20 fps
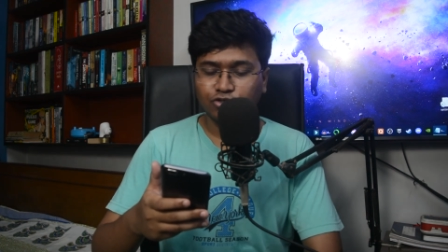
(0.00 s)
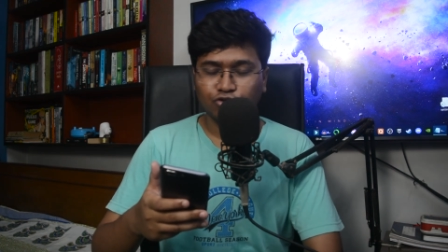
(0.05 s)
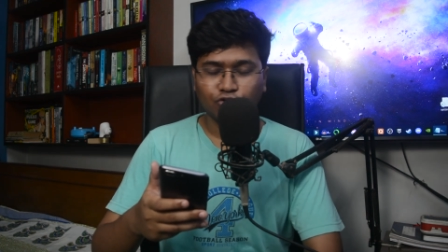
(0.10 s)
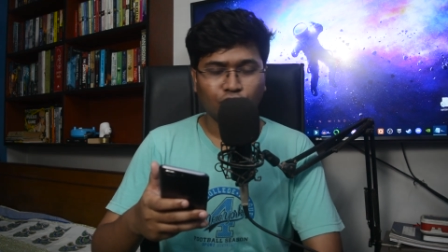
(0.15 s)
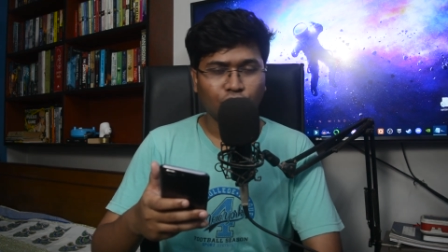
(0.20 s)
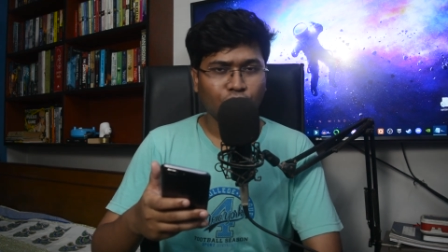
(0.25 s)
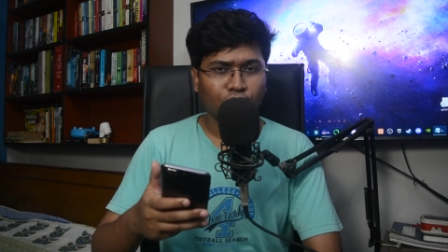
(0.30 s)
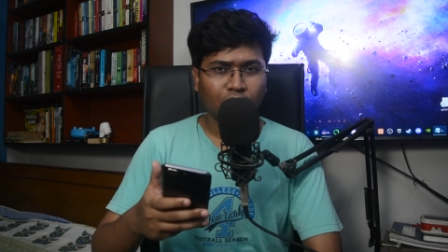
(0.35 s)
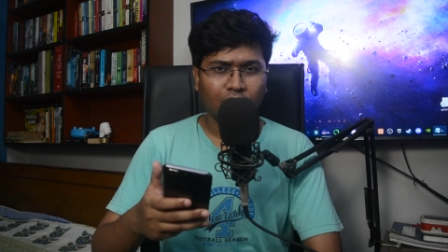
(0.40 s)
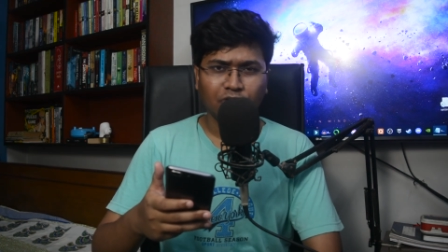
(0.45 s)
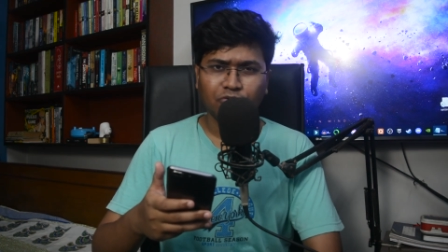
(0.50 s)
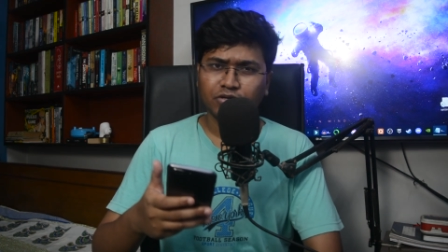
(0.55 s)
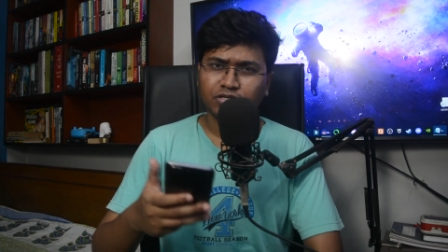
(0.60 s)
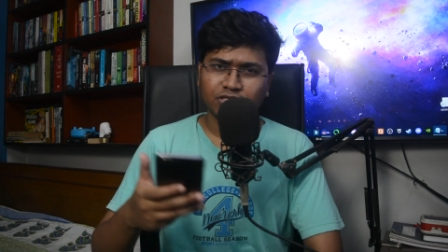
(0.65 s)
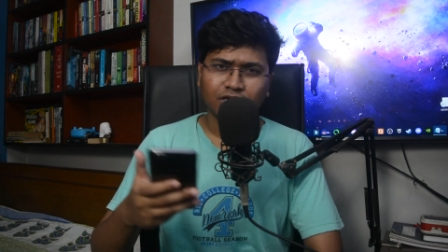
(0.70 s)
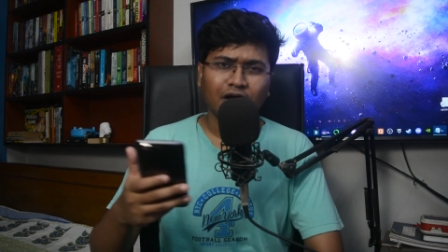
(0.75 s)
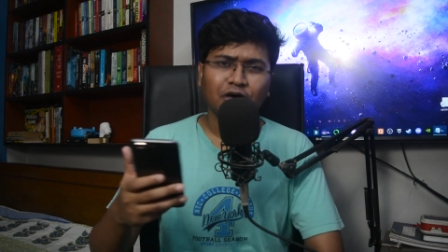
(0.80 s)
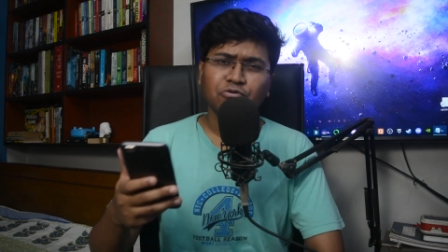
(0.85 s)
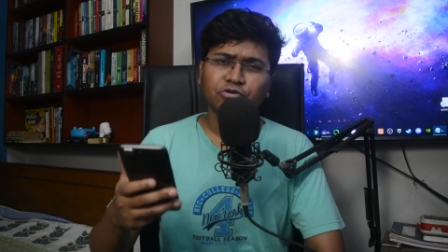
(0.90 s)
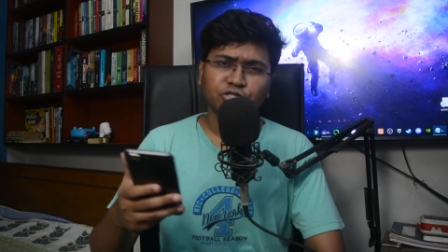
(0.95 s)
so i
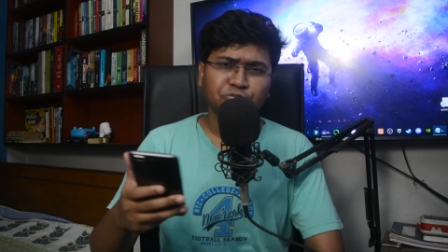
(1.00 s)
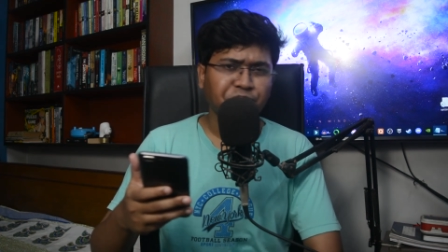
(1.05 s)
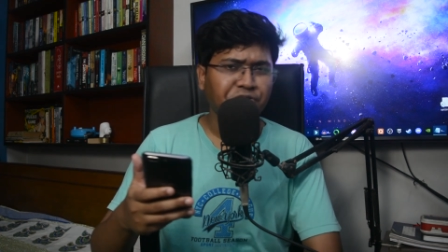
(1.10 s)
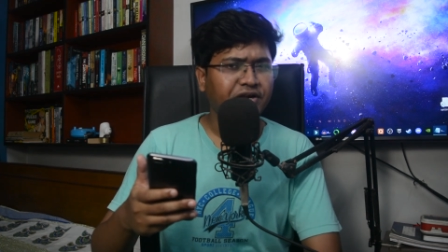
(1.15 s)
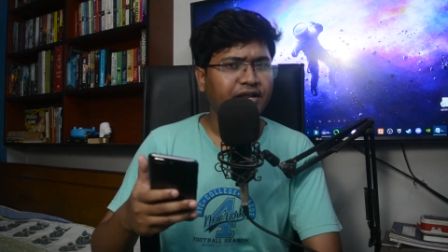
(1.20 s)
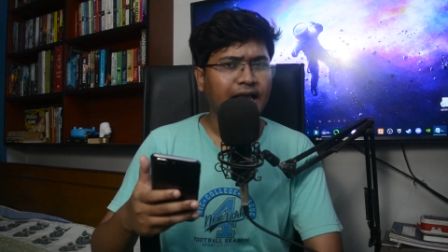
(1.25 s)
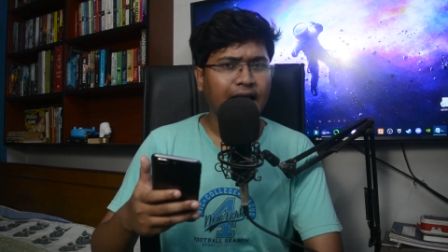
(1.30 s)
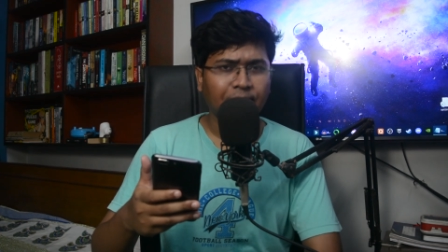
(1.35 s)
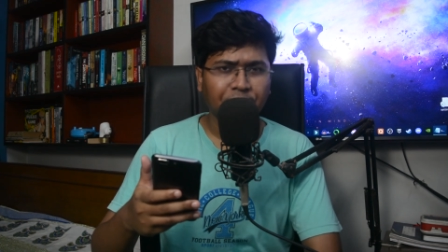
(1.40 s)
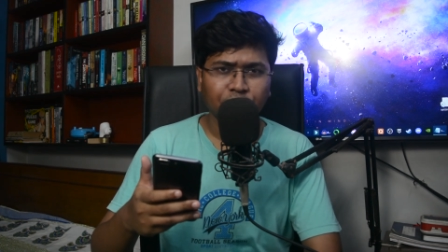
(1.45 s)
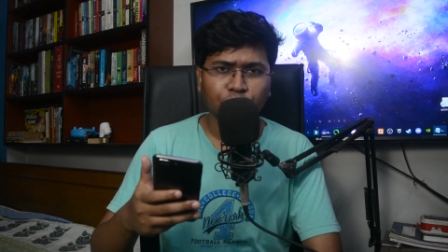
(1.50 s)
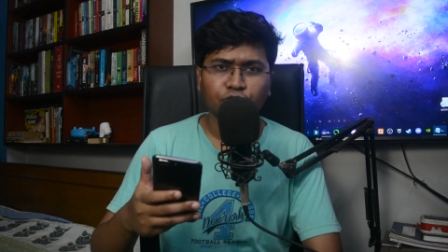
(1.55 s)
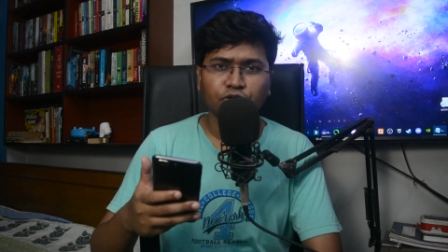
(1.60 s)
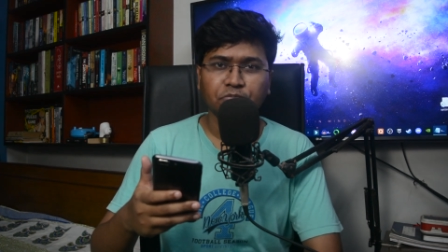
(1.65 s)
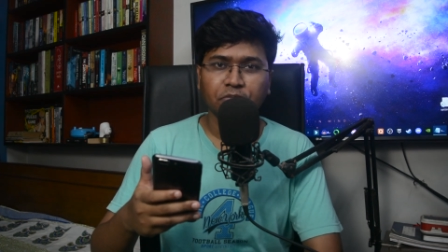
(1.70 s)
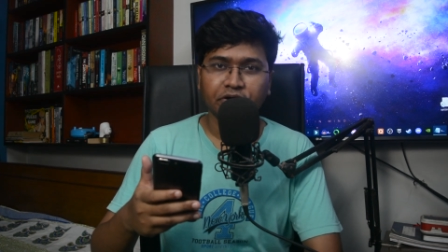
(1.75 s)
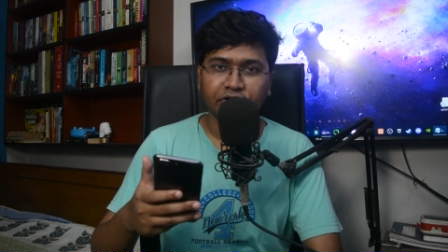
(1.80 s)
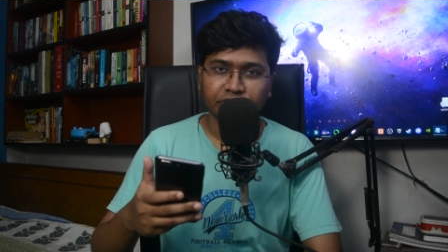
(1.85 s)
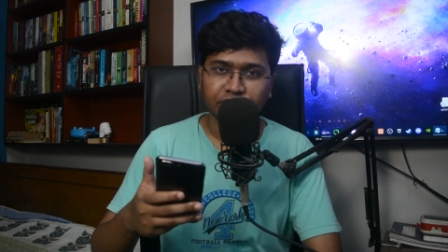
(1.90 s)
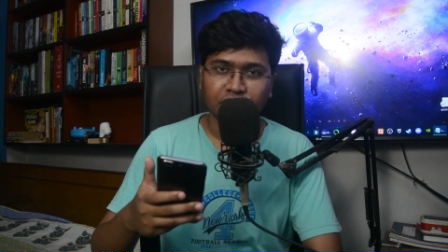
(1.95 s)
was i was pretty happy
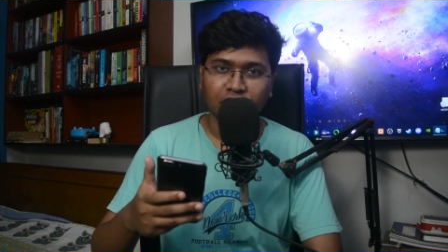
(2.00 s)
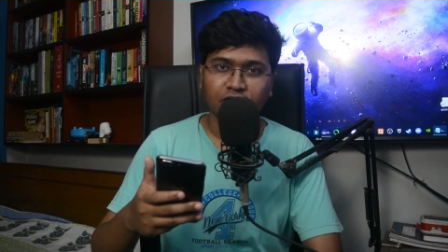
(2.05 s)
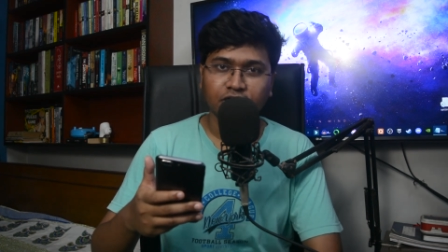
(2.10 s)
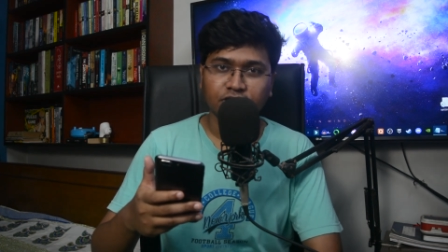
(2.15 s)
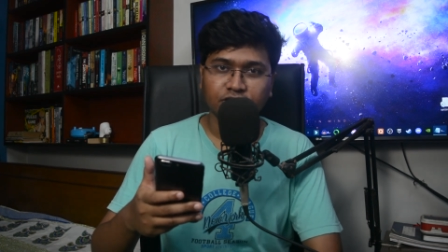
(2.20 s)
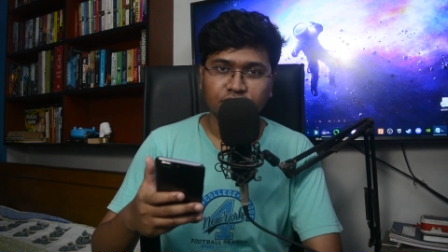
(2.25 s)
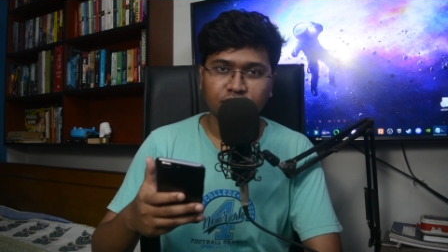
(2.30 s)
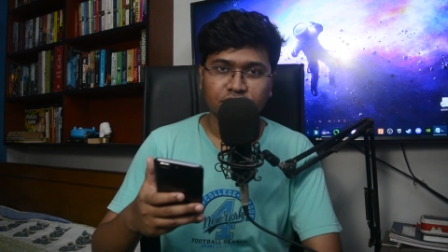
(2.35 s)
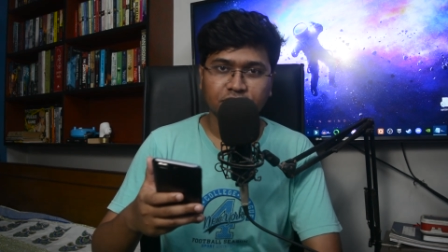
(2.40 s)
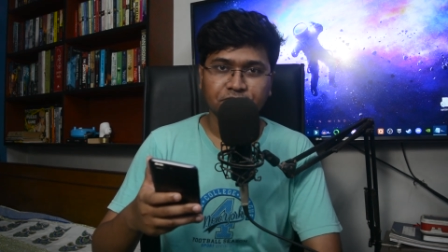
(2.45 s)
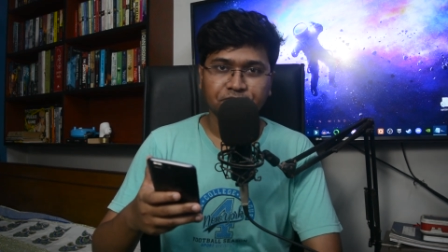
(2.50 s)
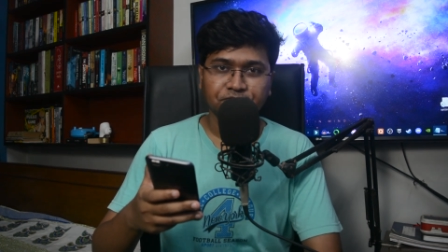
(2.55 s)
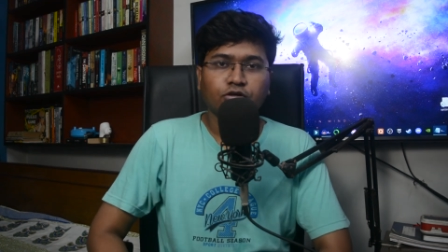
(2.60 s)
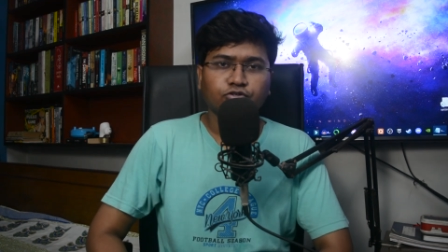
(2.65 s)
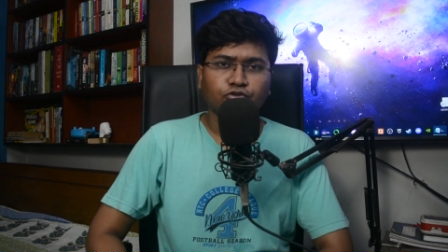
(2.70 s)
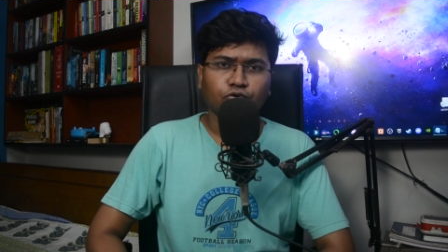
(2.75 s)
with my results